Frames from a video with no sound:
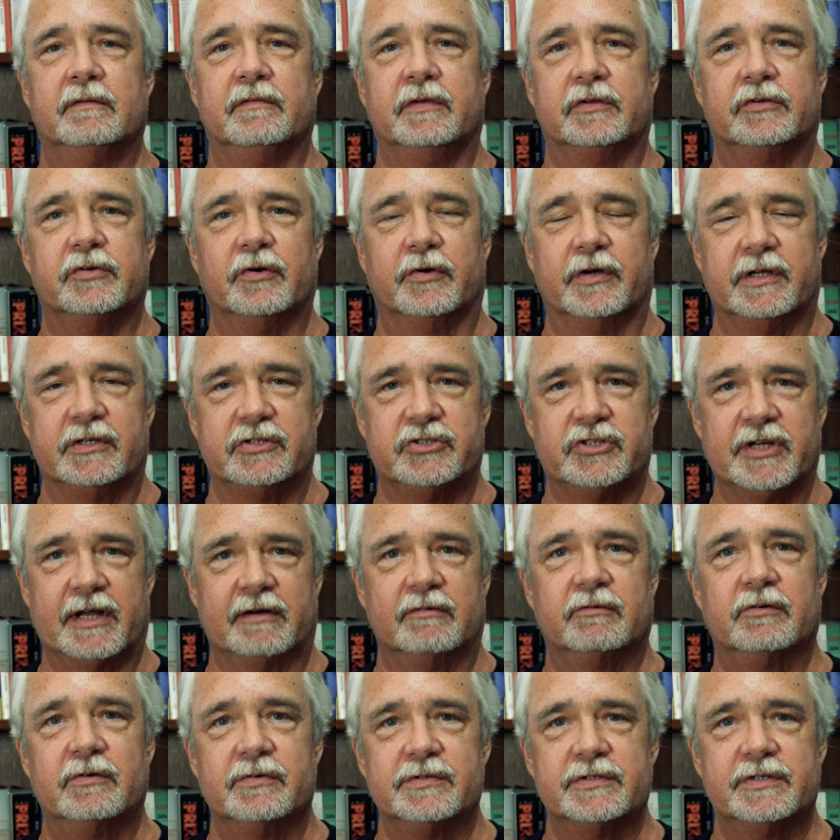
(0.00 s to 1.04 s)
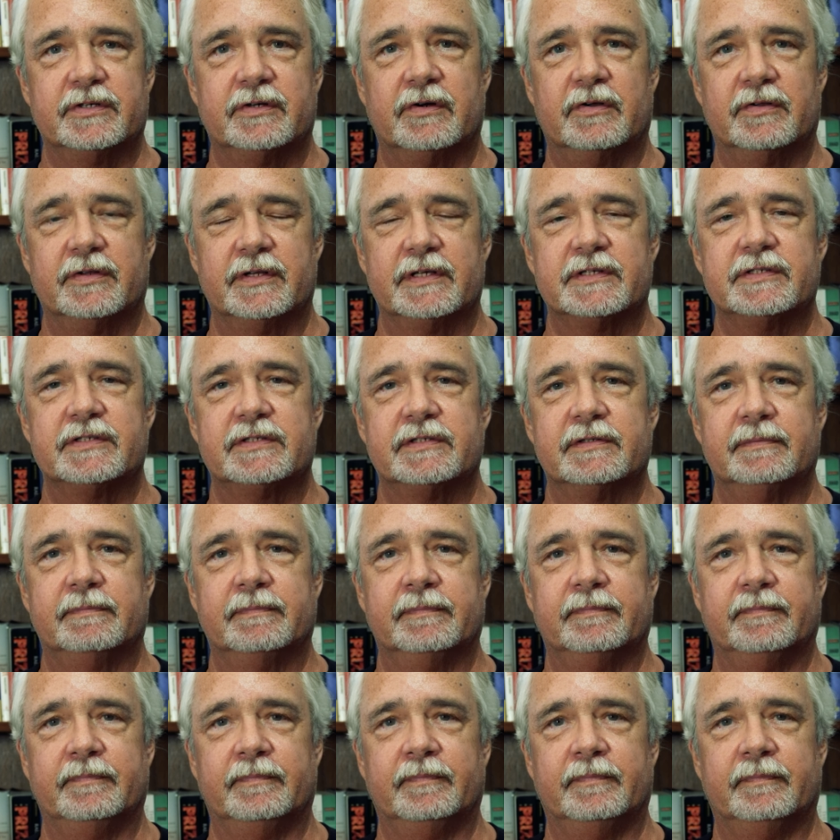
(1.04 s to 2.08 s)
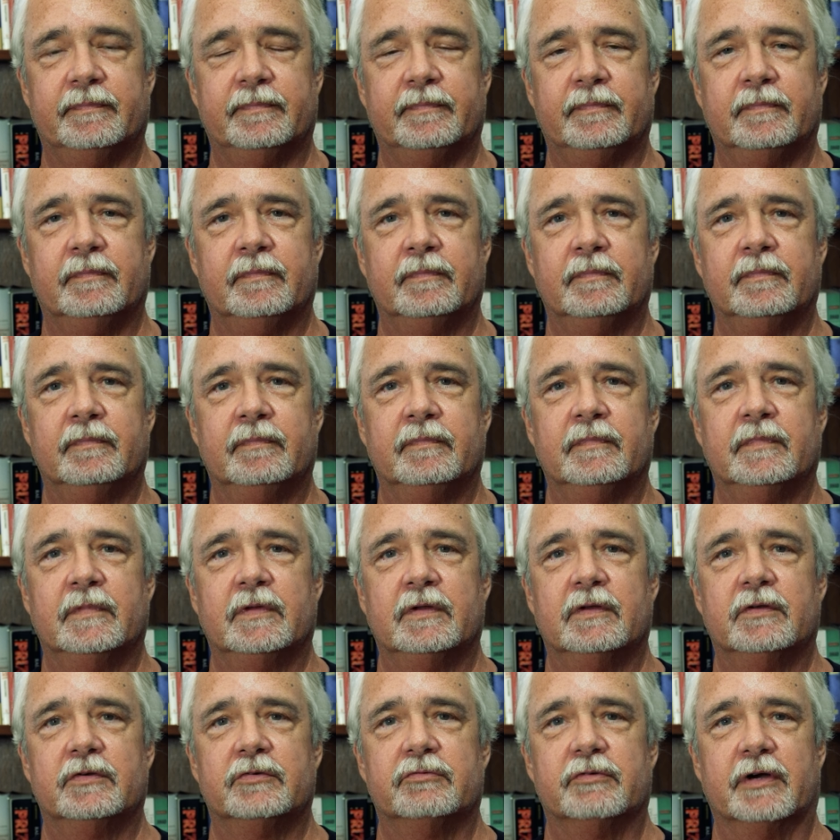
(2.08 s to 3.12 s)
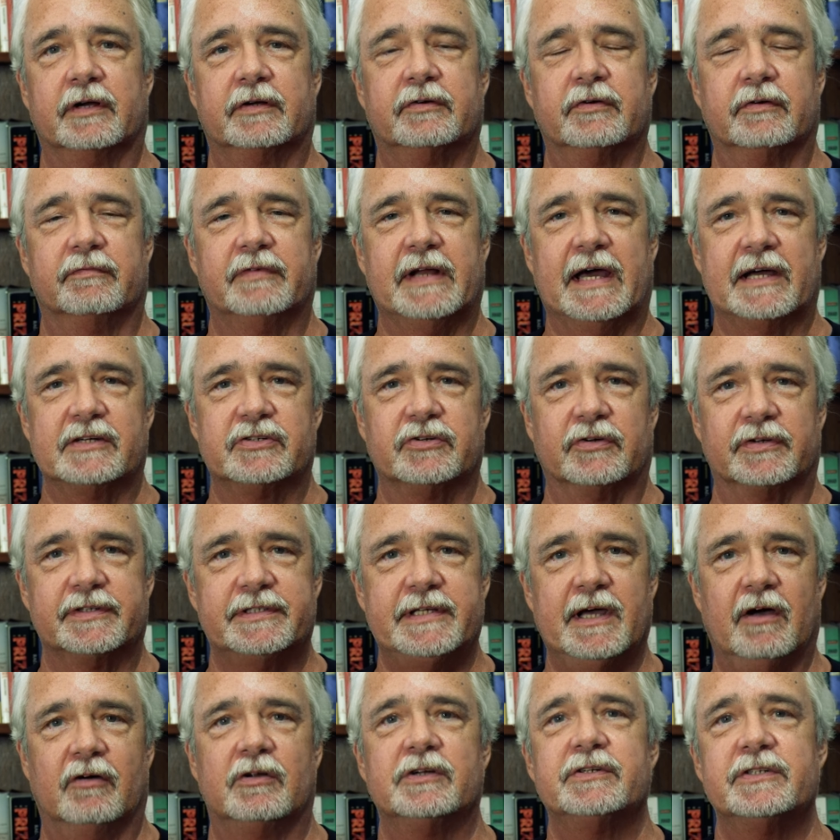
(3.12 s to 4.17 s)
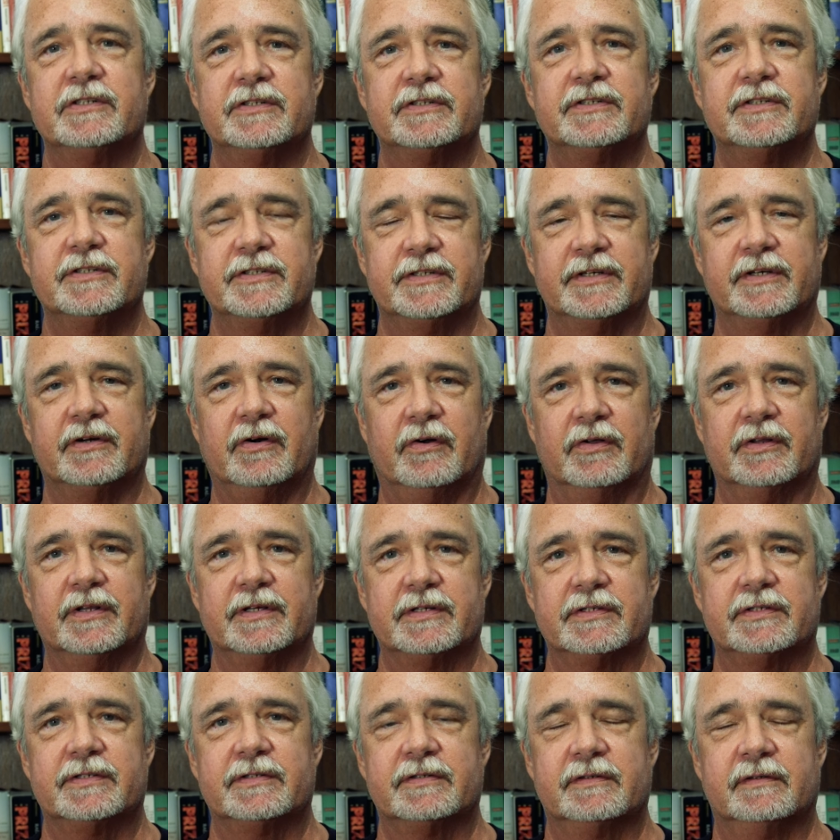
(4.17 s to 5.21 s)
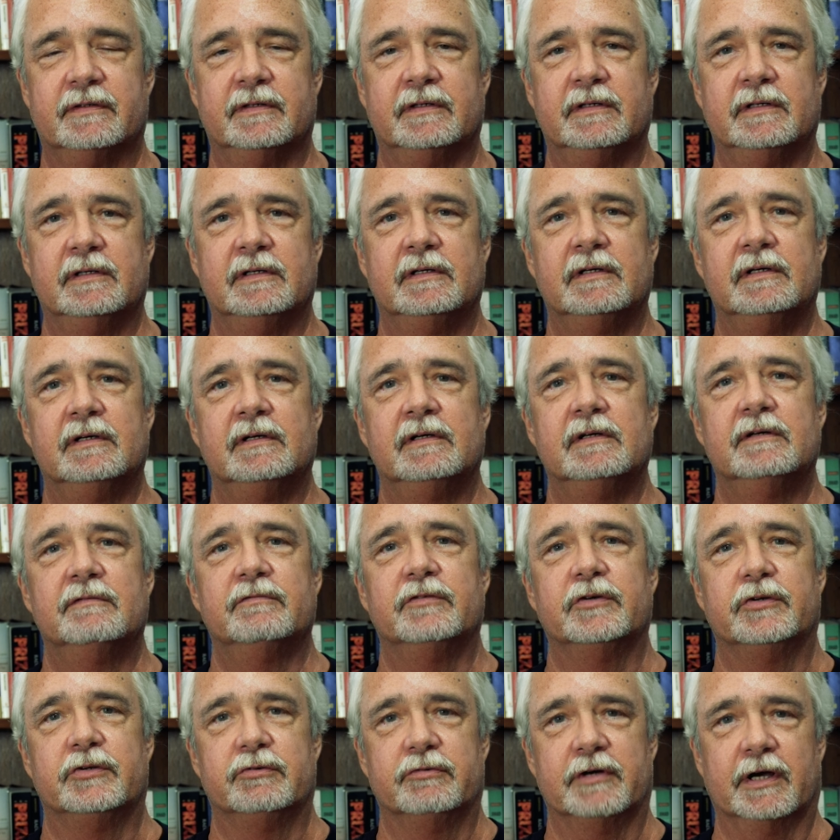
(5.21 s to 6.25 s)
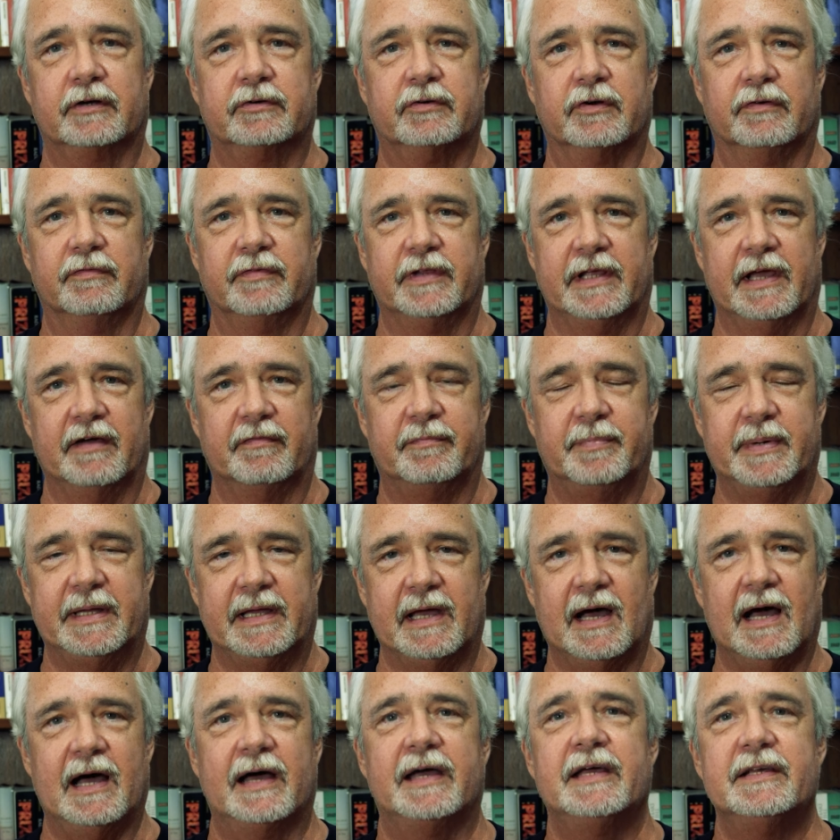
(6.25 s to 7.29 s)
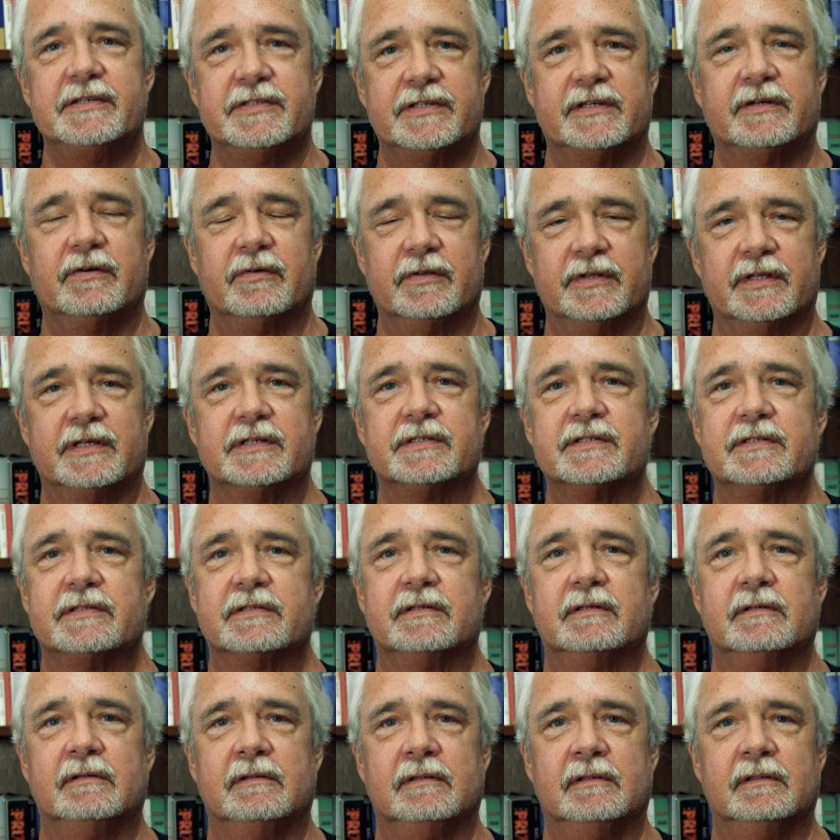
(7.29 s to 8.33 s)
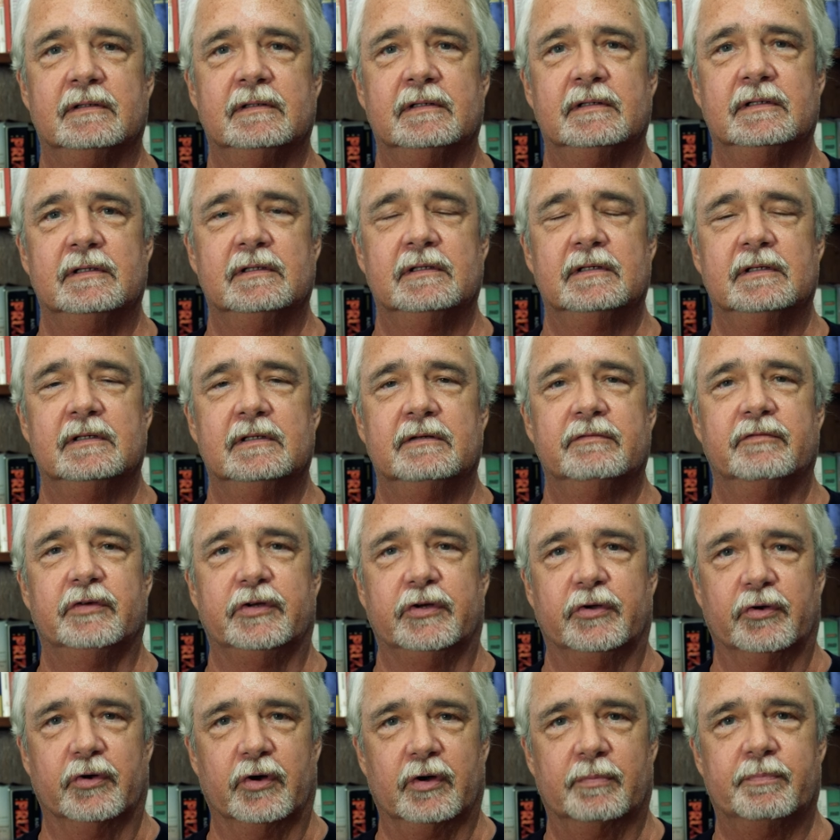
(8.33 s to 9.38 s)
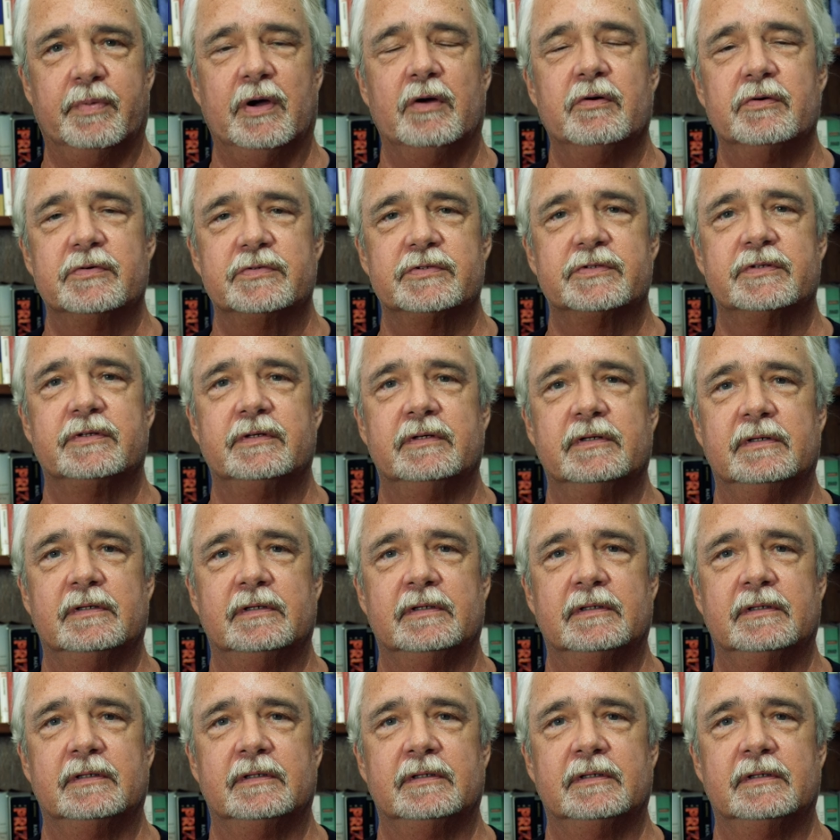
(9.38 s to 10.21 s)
the Attorney General is in on this, Director of National Intelligence is in on this, the Director of the FBI is in on this, the New York Post,